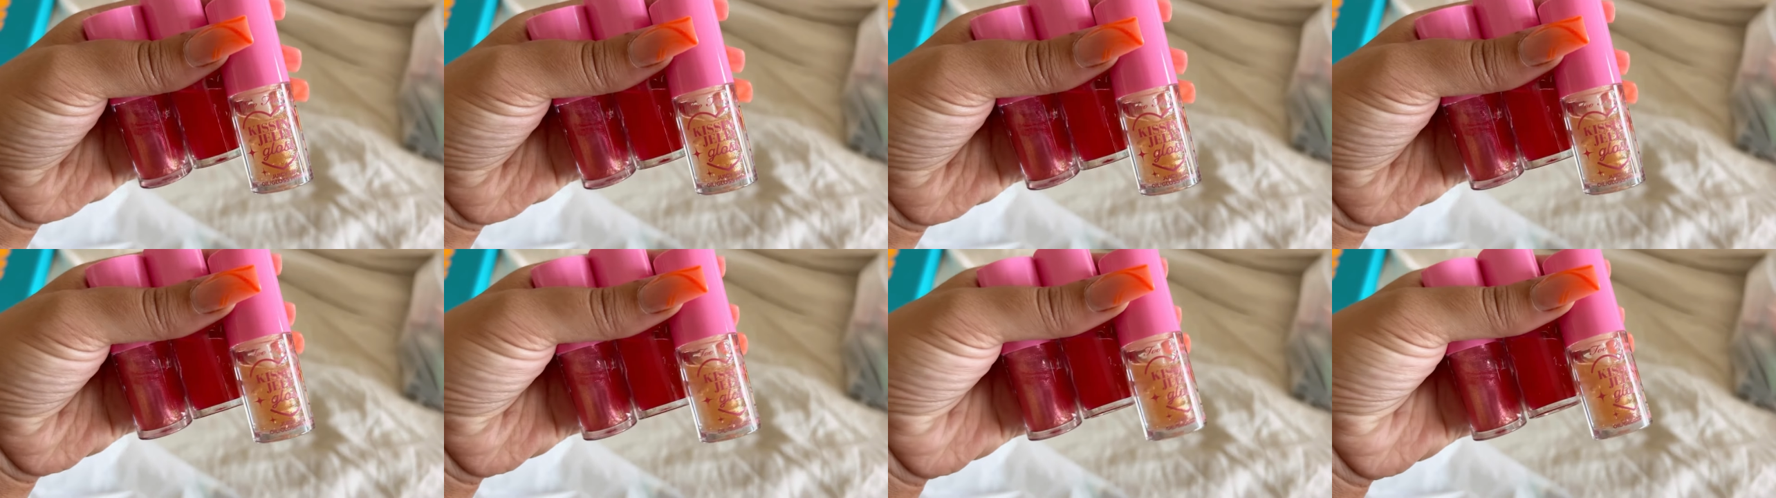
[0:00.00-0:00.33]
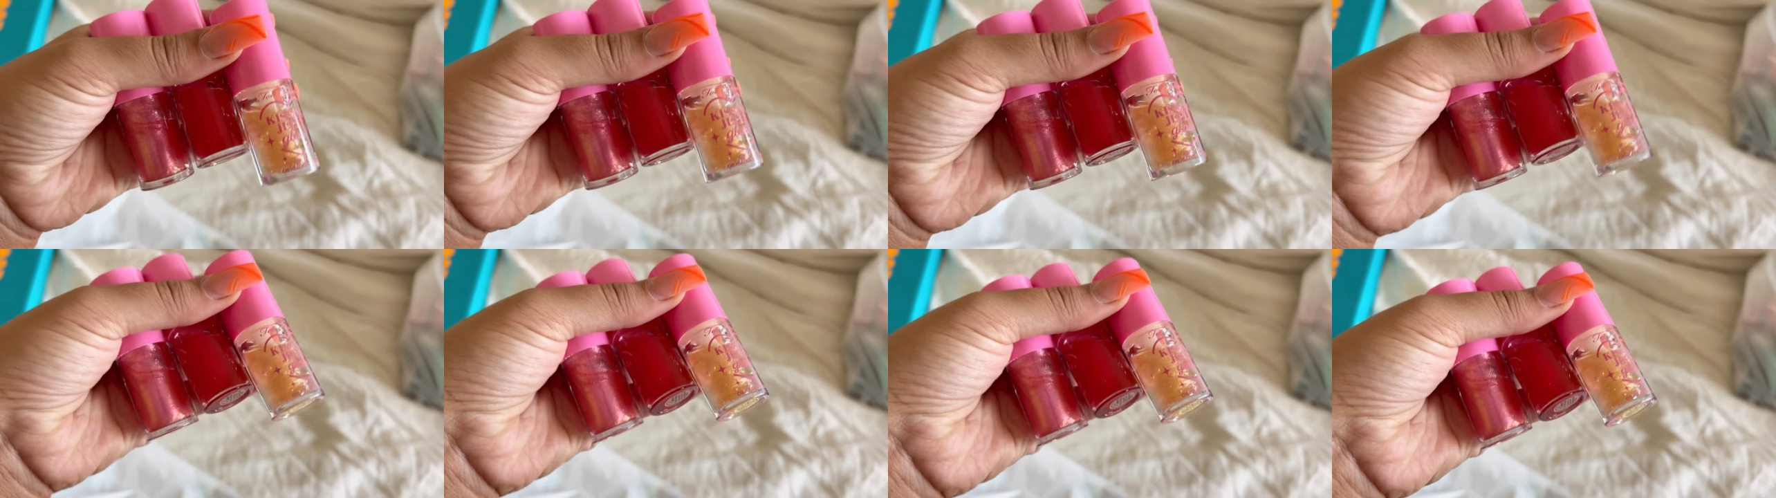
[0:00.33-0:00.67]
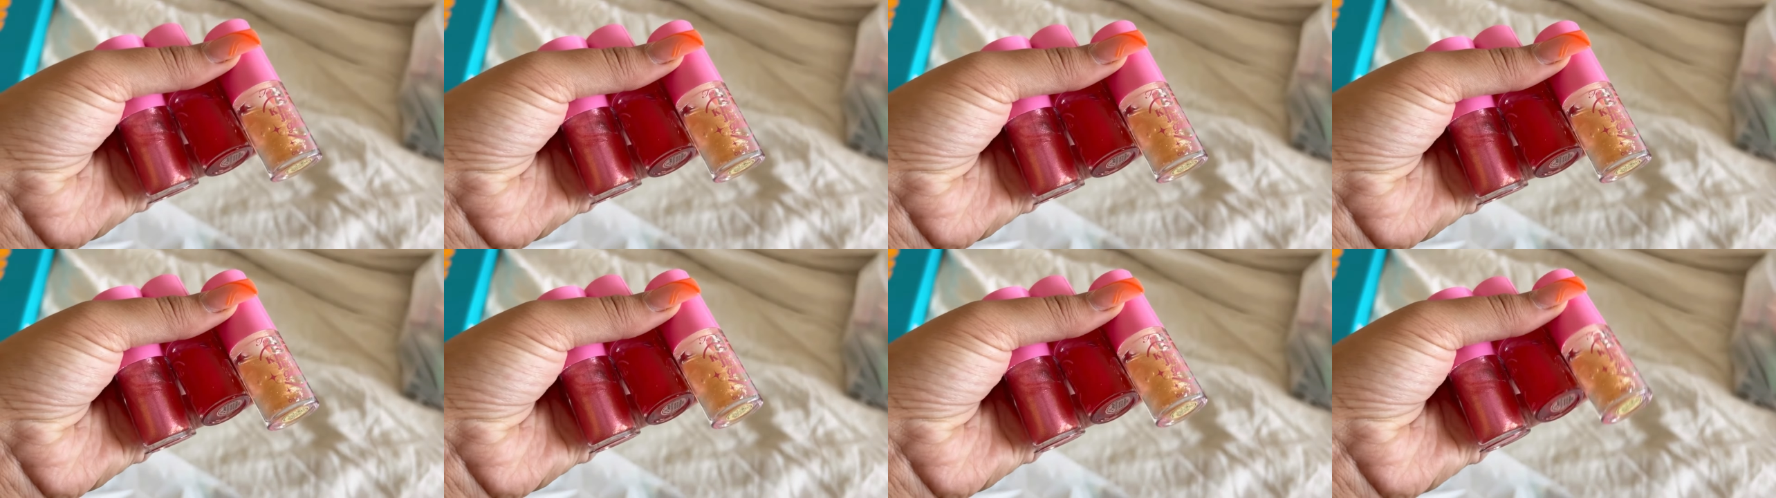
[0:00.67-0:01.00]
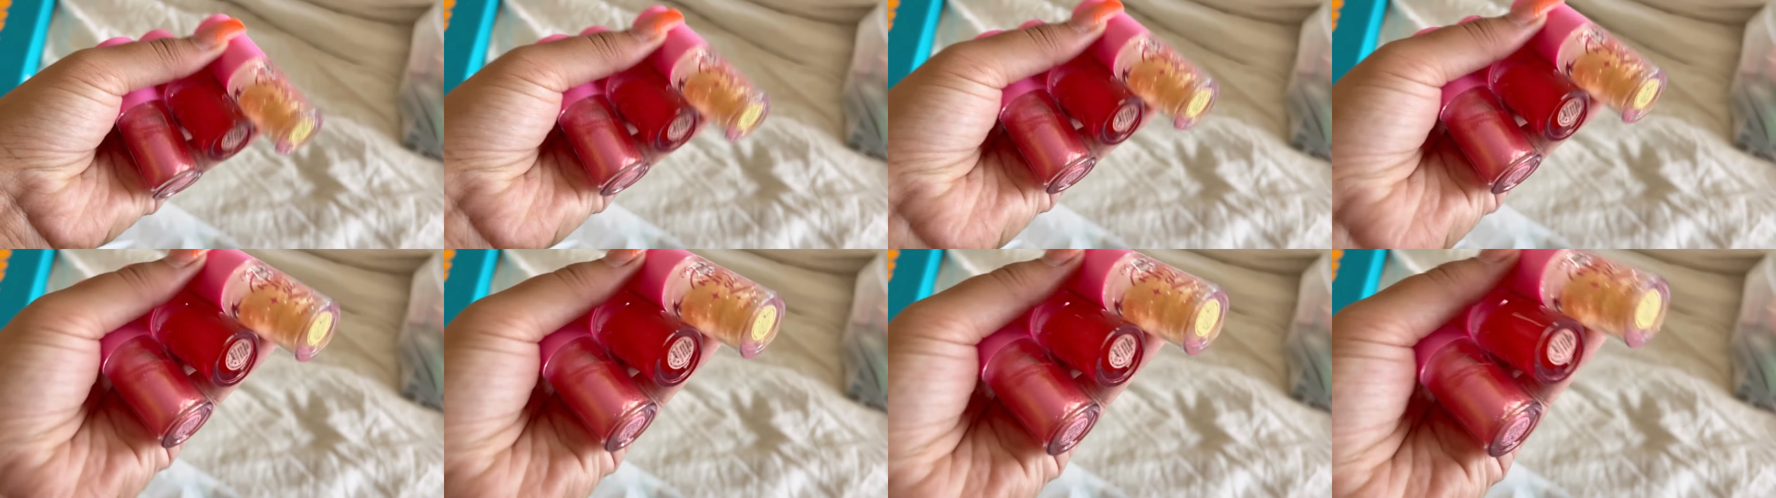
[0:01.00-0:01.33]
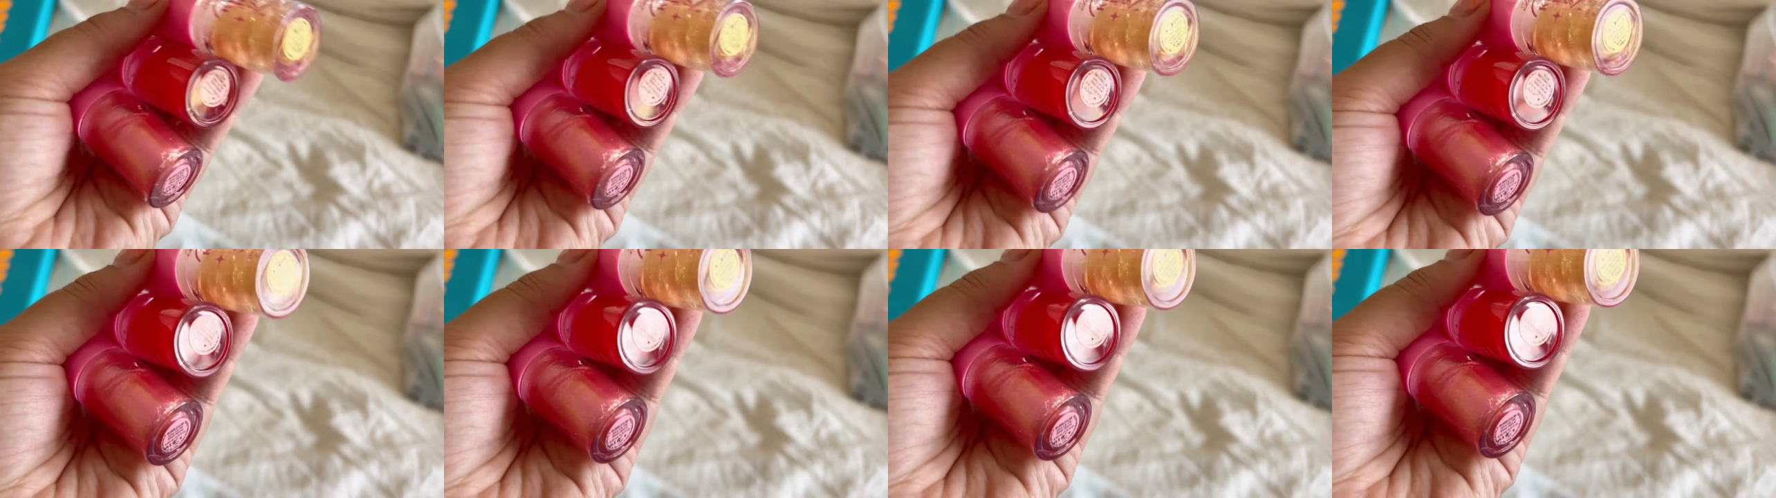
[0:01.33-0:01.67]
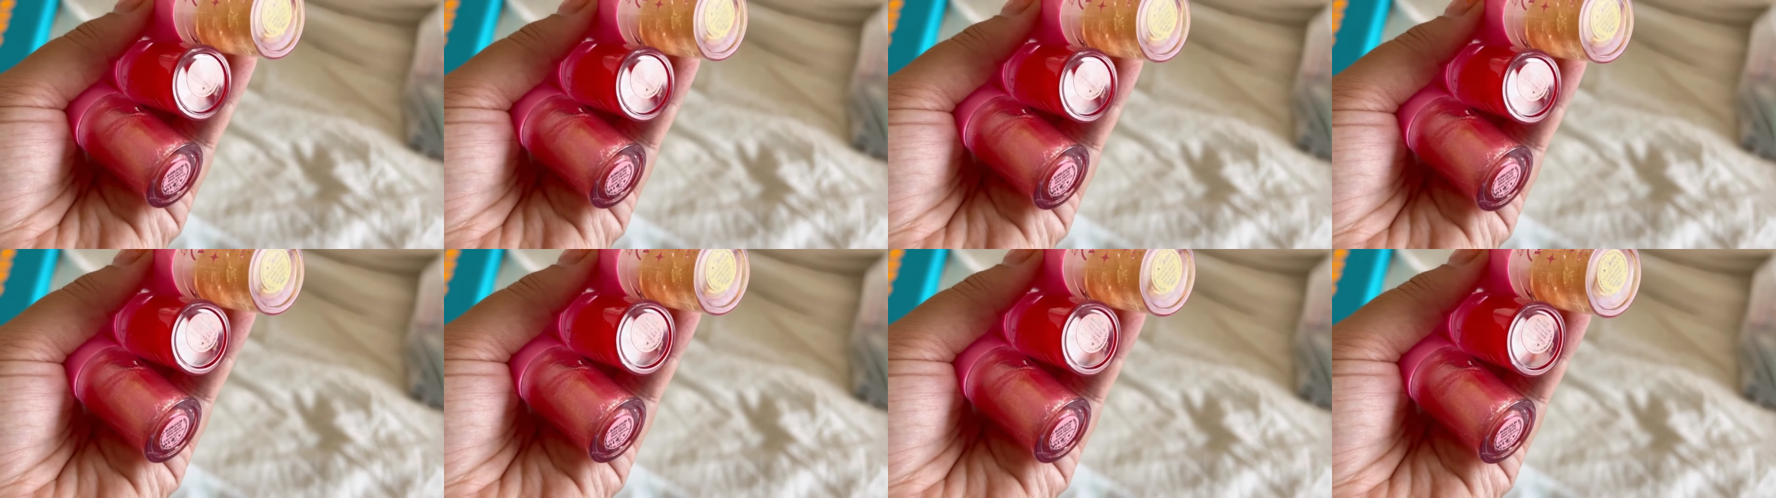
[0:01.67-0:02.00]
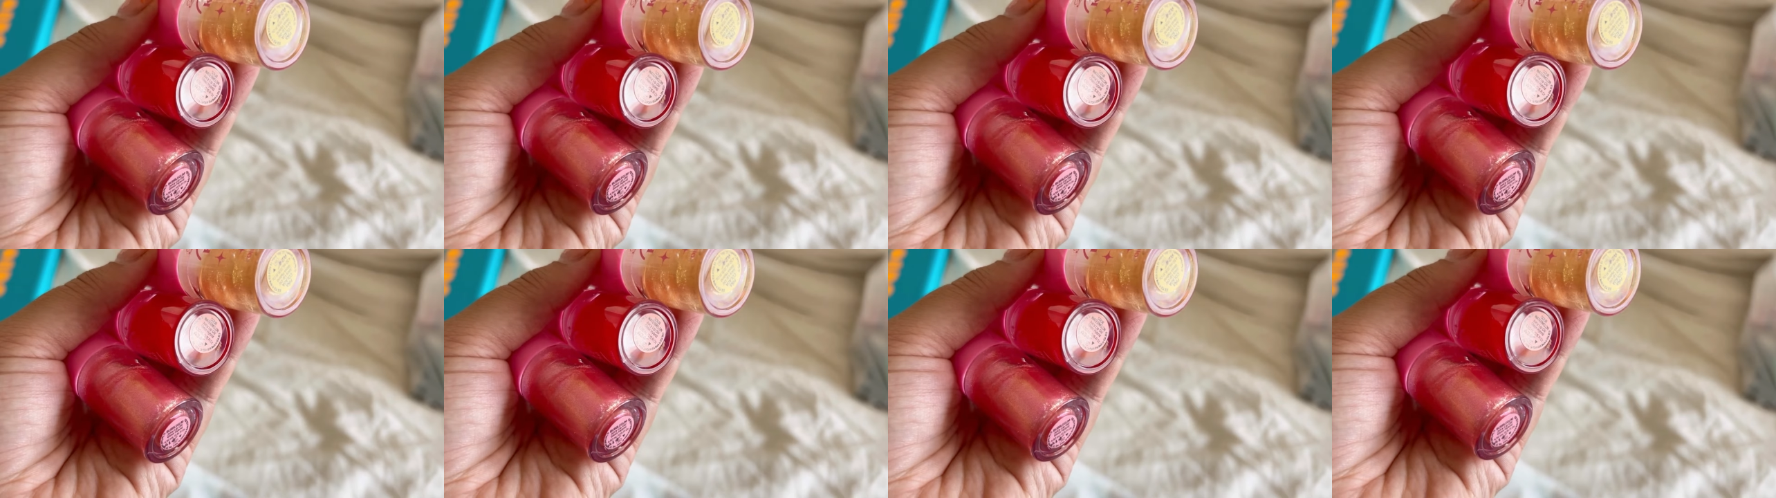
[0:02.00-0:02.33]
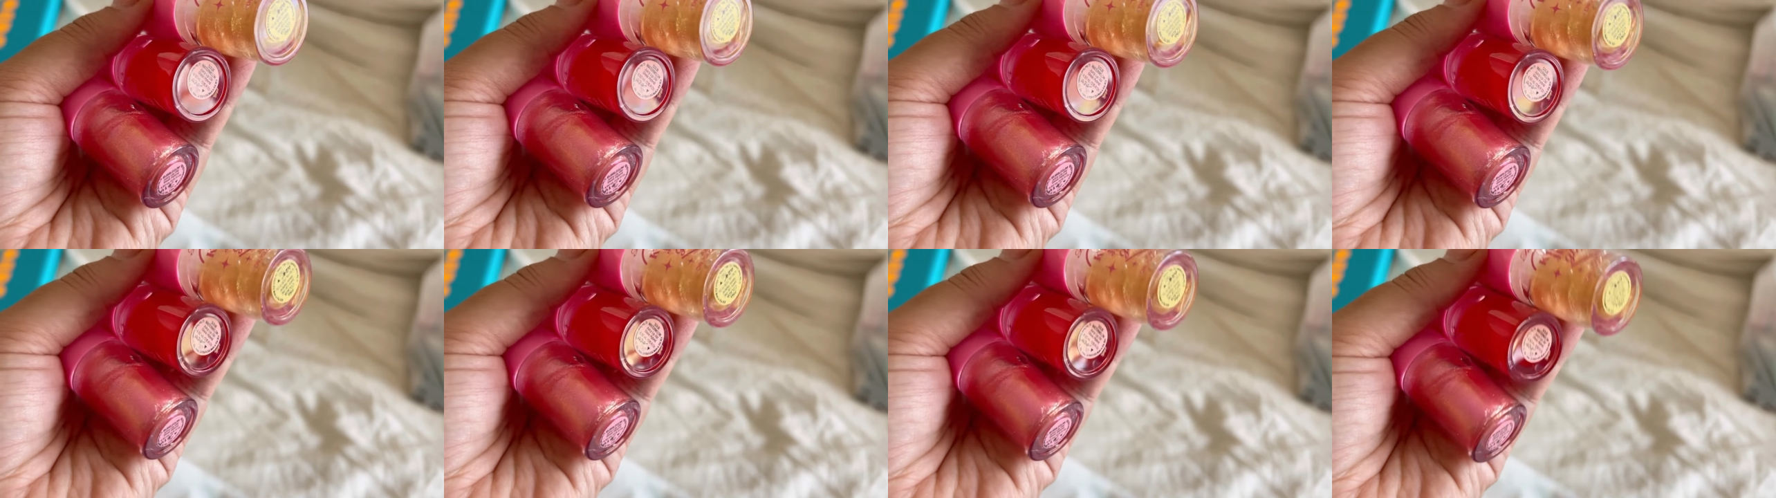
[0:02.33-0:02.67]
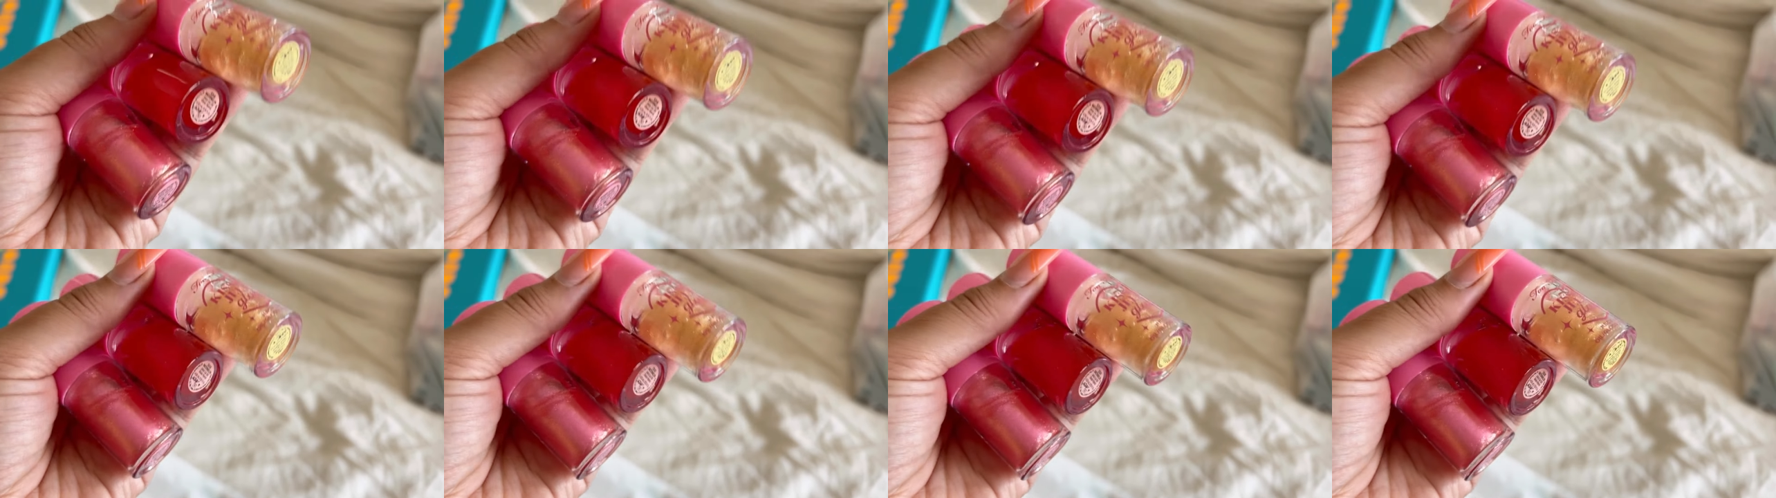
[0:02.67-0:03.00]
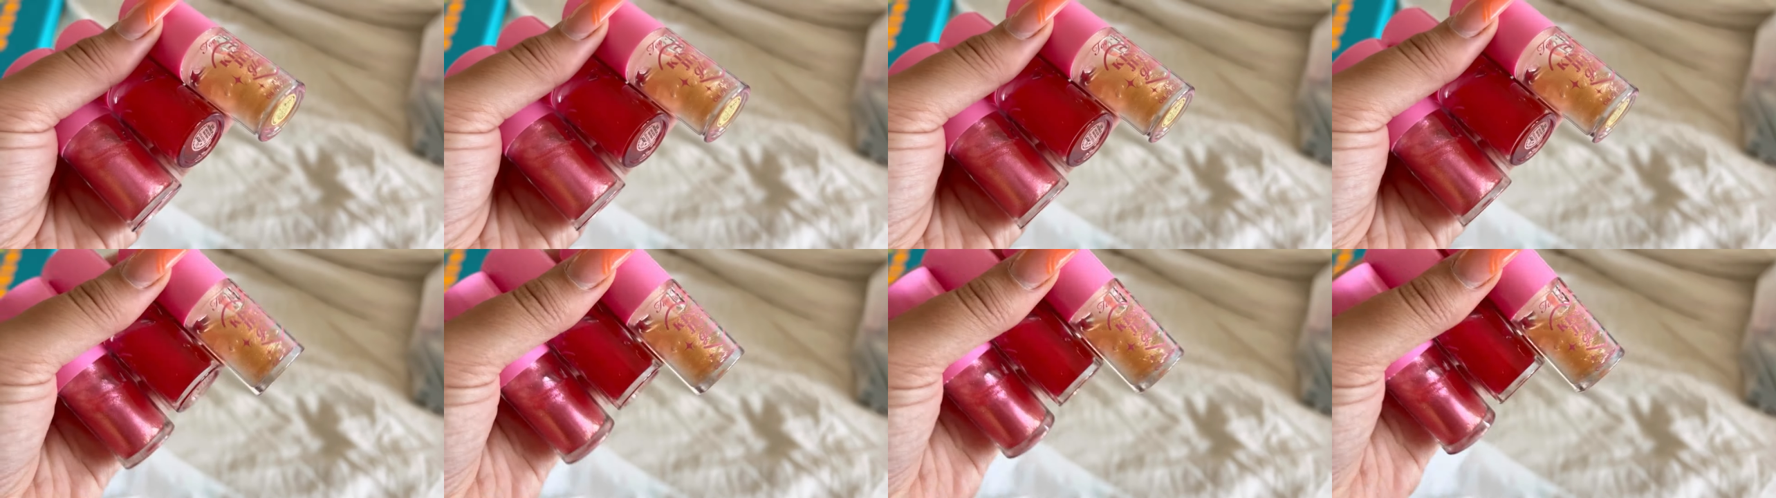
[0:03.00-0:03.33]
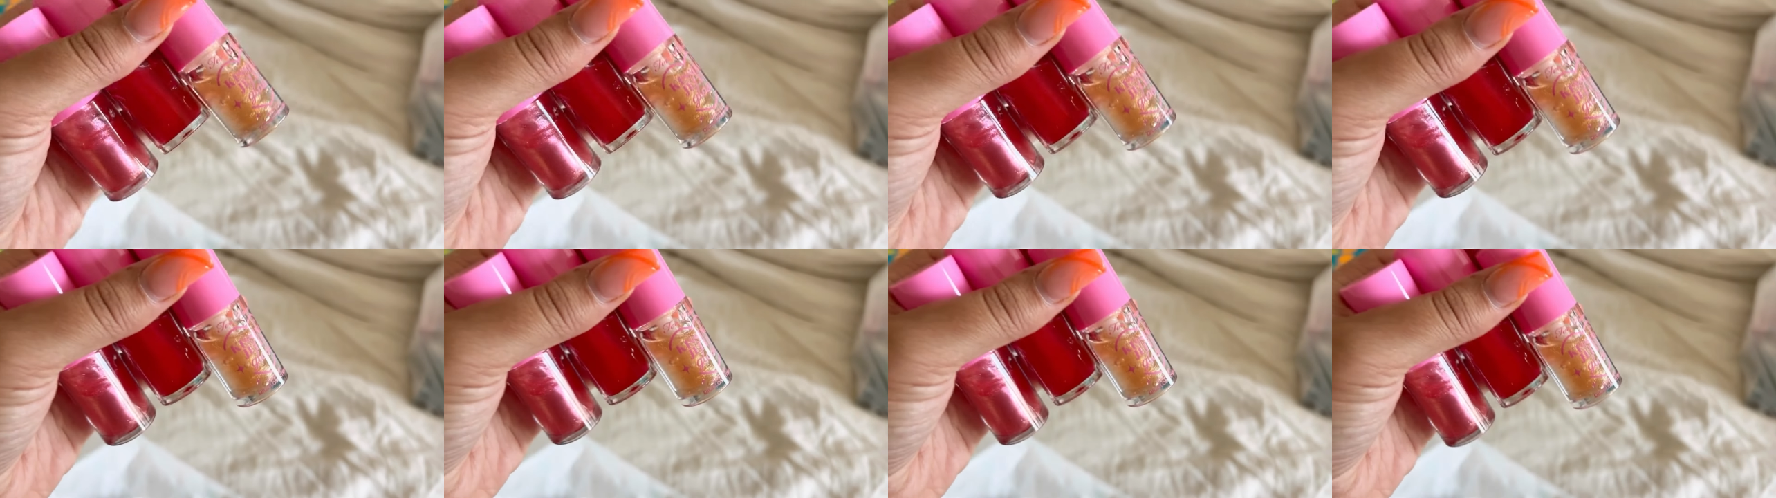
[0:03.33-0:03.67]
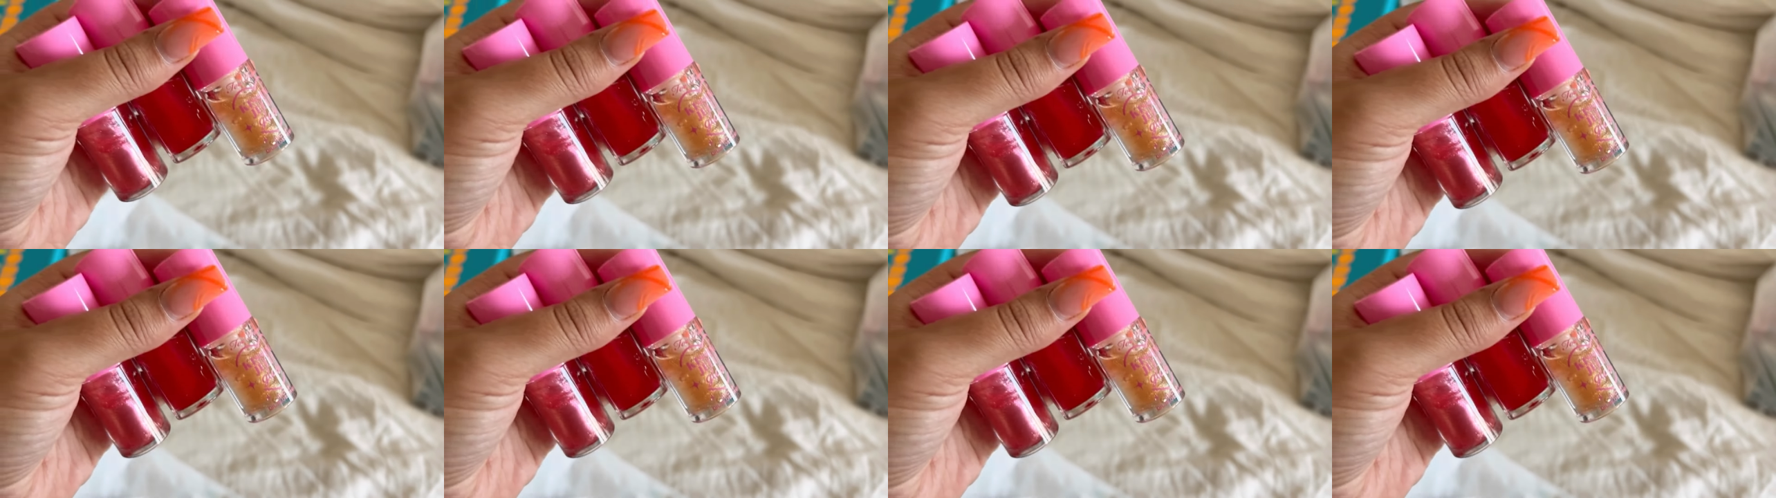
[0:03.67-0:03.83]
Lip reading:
(no speaker visible)